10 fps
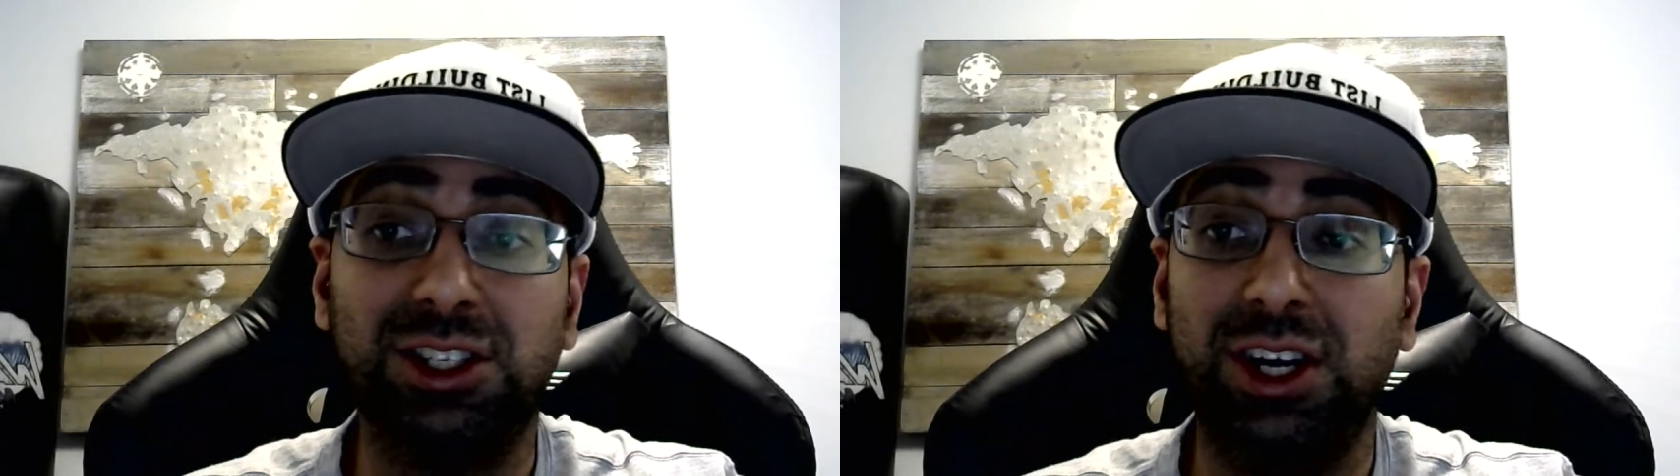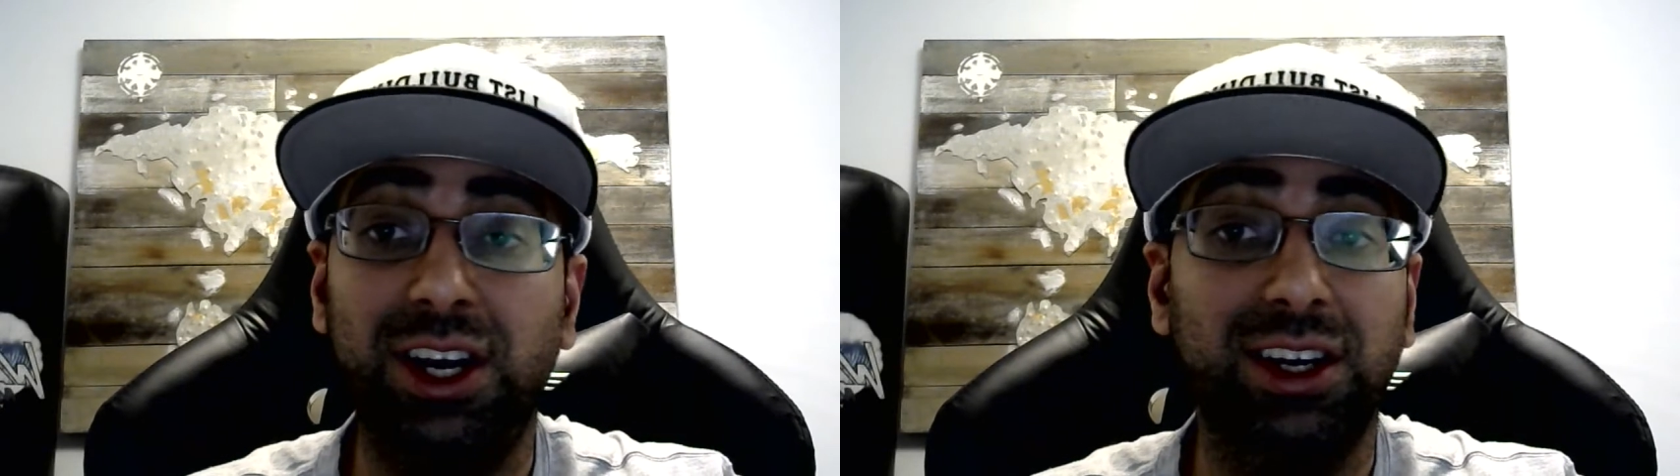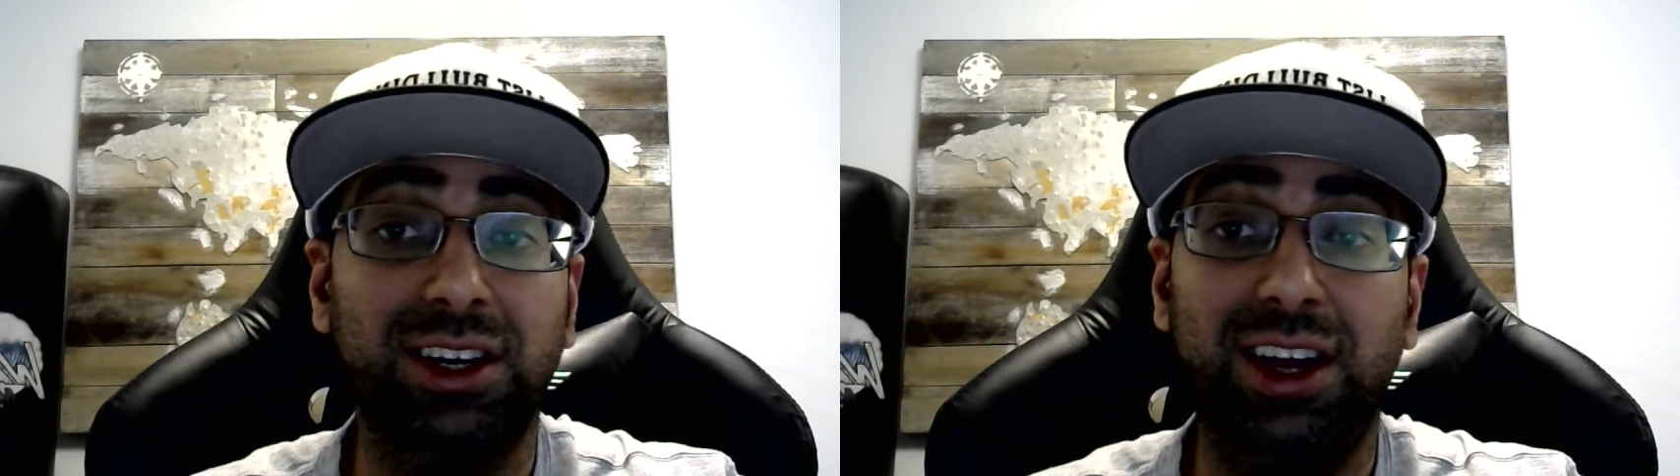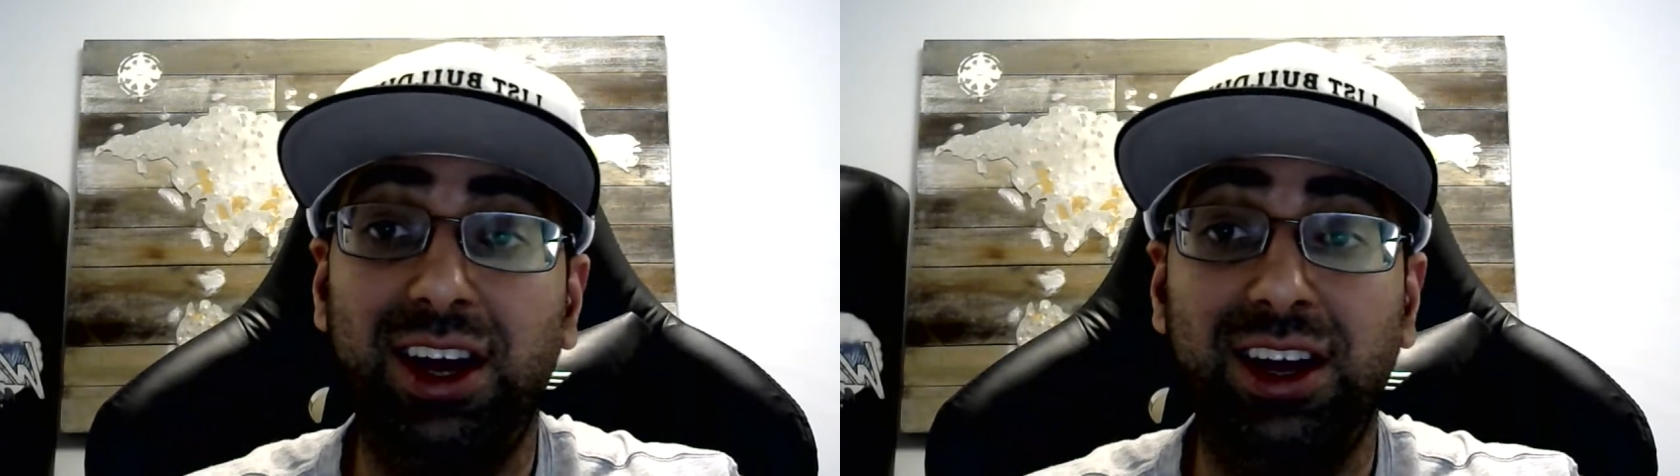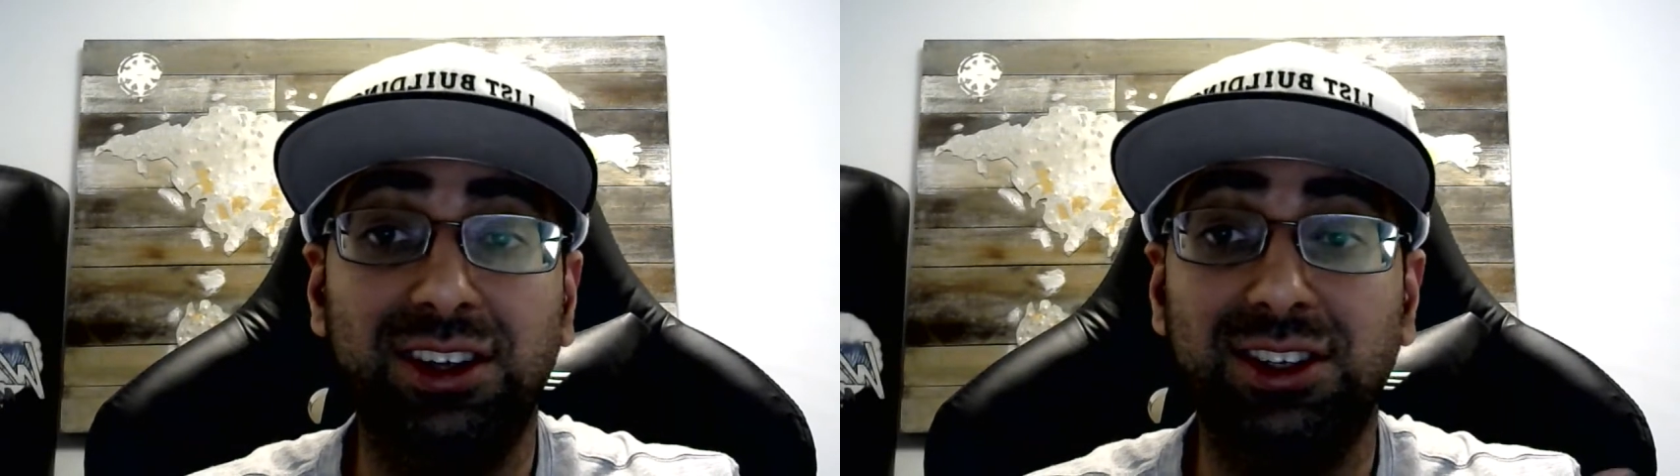shot
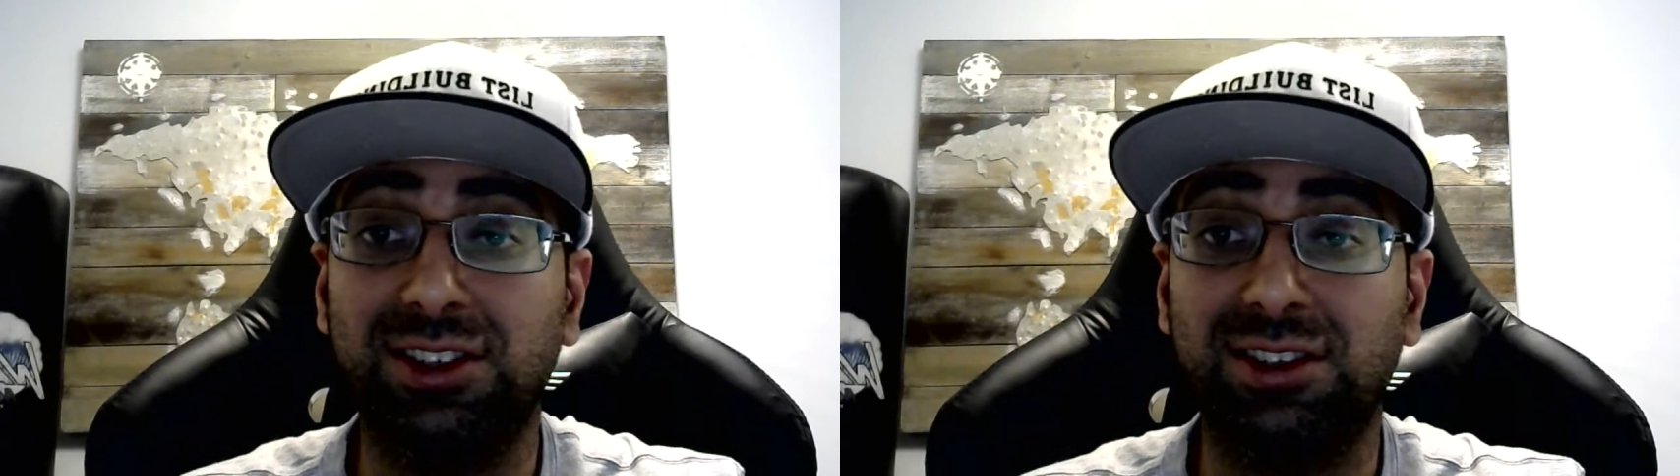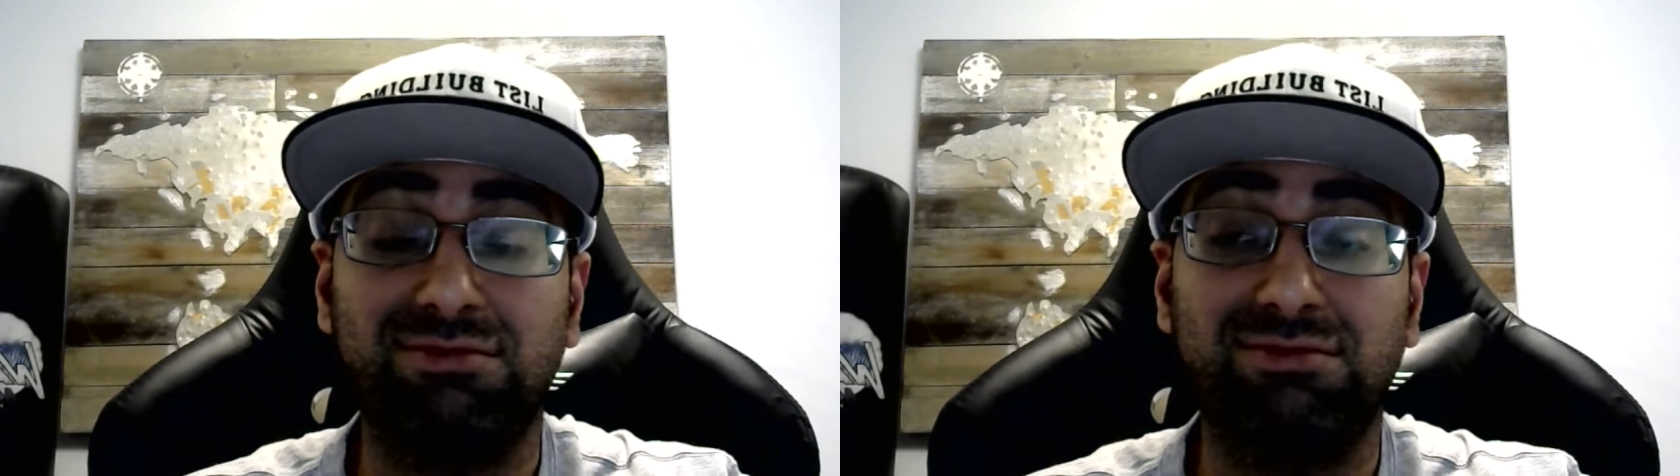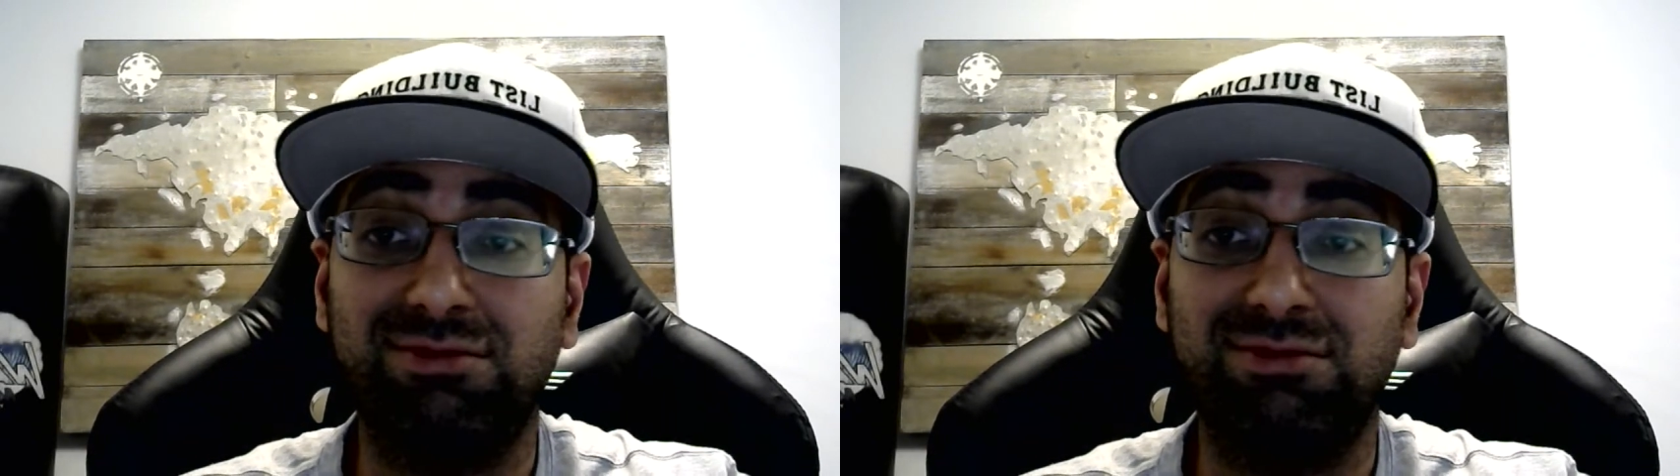and just,